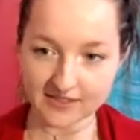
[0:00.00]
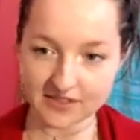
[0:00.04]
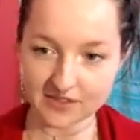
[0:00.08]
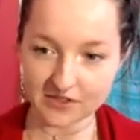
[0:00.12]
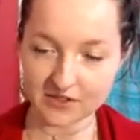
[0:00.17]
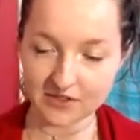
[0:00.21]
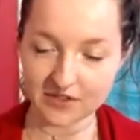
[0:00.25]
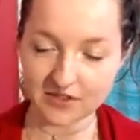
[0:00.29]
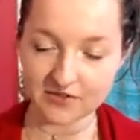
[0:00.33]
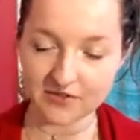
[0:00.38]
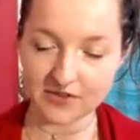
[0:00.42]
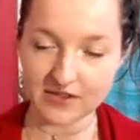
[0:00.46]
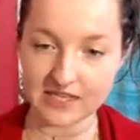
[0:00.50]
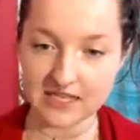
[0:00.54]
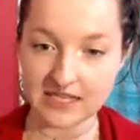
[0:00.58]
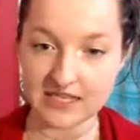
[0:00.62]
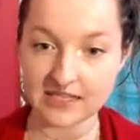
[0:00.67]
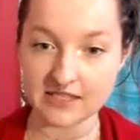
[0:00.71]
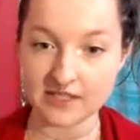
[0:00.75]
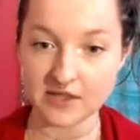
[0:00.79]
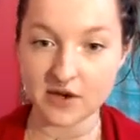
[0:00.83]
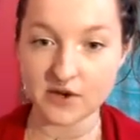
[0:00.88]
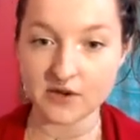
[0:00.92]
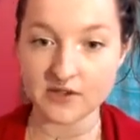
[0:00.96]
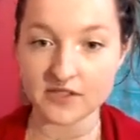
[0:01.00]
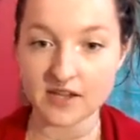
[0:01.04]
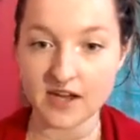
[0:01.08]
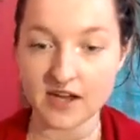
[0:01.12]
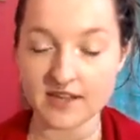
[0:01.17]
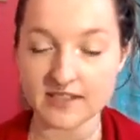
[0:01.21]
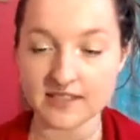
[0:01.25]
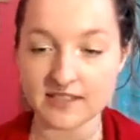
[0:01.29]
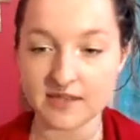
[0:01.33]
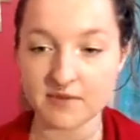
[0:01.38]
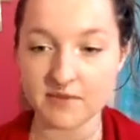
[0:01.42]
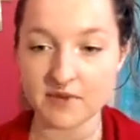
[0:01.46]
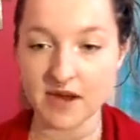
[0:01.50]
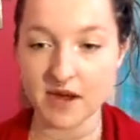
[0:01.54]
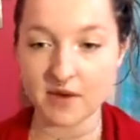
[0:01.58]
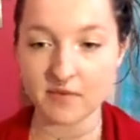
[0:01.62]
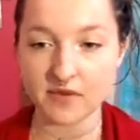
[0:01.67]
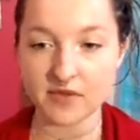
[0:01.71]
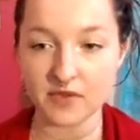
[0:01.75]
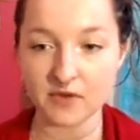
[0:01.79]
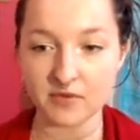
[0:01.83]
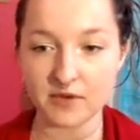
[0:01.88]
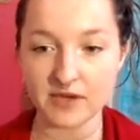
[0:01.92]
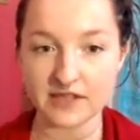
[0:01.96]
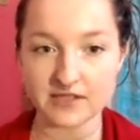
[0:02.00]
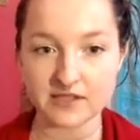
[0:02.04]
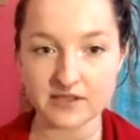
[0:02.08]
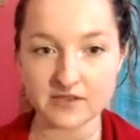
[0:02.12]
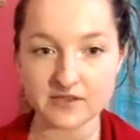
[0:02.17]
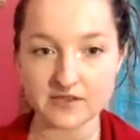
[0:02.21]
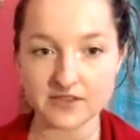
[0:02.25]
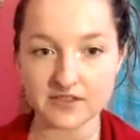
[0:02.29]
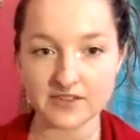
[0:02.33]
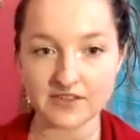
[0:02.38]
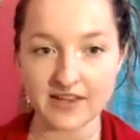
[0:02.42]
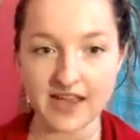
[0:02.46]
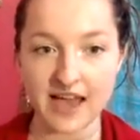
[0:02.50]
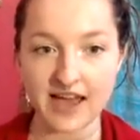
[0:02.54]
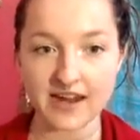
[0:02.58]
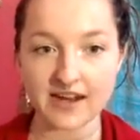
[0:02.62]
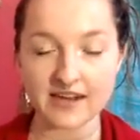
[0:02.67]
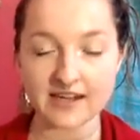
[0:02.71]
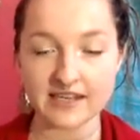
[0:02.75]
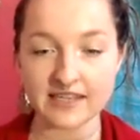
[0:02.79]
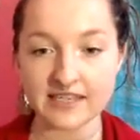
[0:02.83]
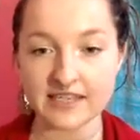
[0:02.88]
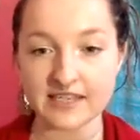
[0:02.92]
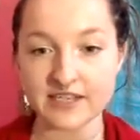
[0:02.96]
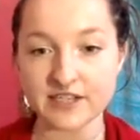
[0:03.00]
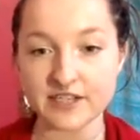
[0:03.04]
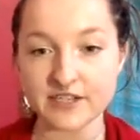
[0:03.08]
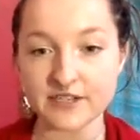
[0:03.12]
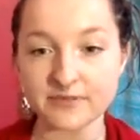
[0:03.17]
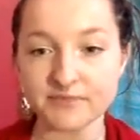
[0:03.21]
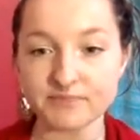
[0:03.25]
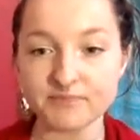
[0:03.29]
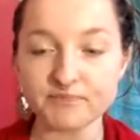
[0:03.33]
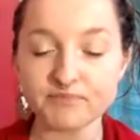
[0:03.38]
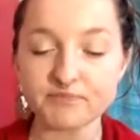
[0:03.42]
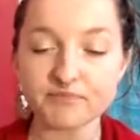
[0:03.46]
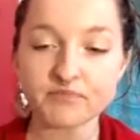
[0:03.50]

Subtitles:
Tuning in for the East Coast, awesome, and I'm on the West Coast of Canada here.